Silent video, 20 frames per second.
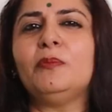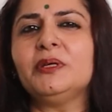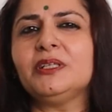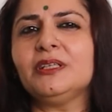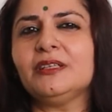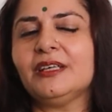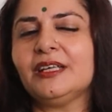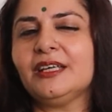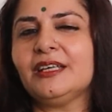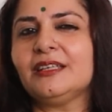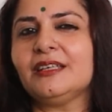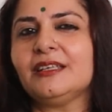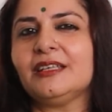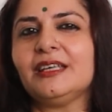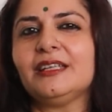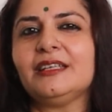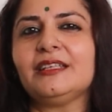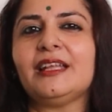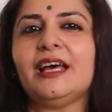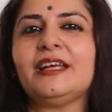common in,
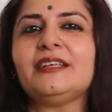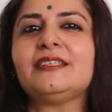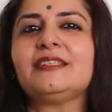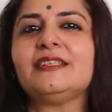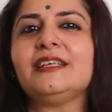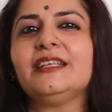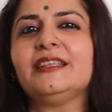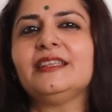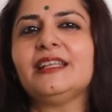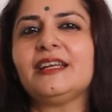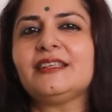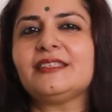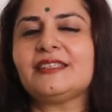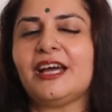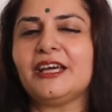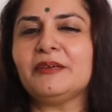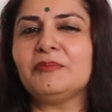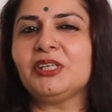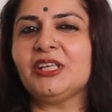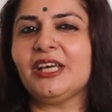in, that, in that
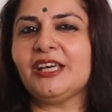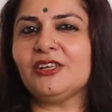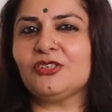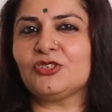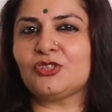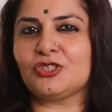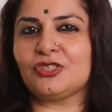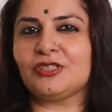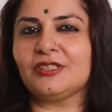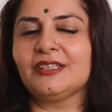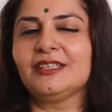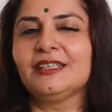time and age.